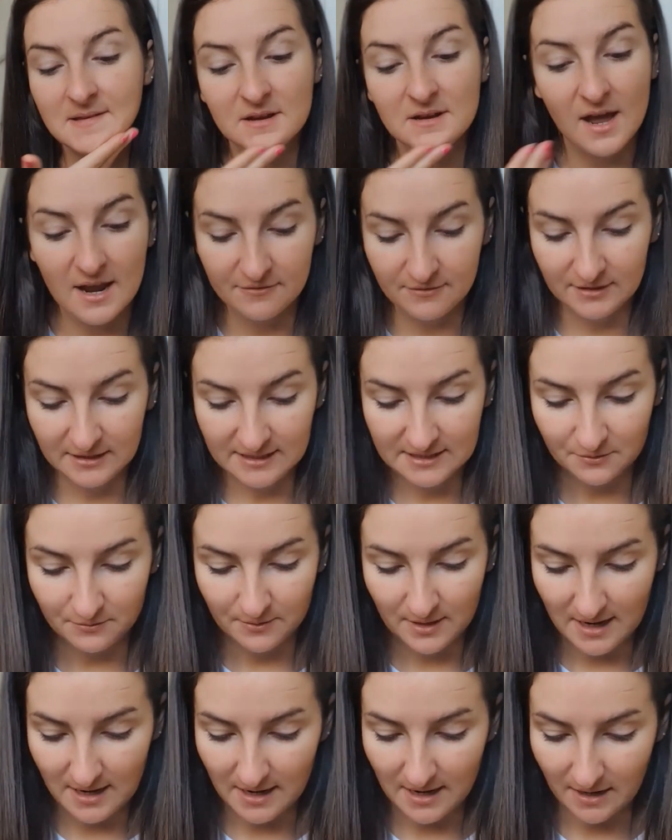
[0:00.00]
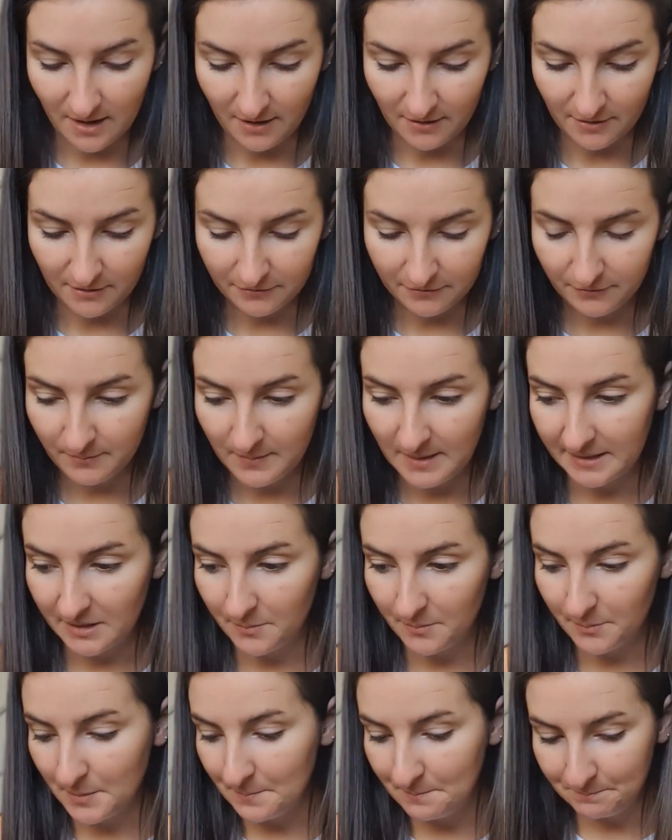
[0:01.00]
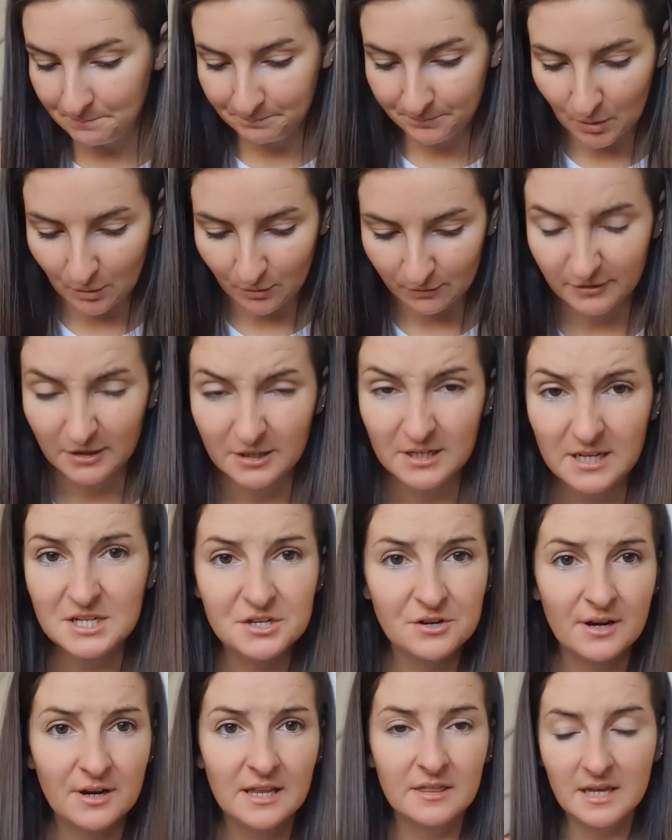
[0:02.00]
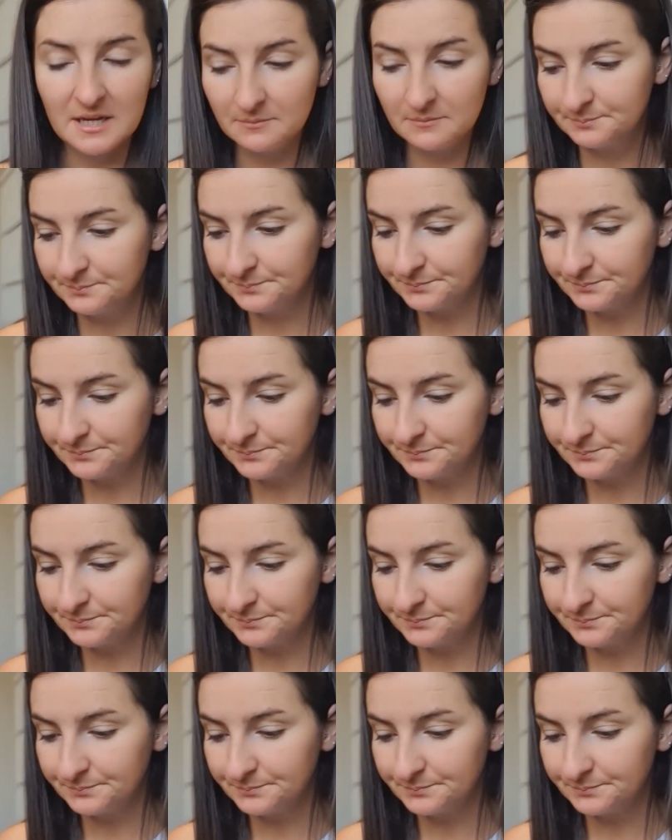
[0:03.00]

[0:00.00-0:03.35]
Now I really don't wear a lot of makeup or foundation or anything.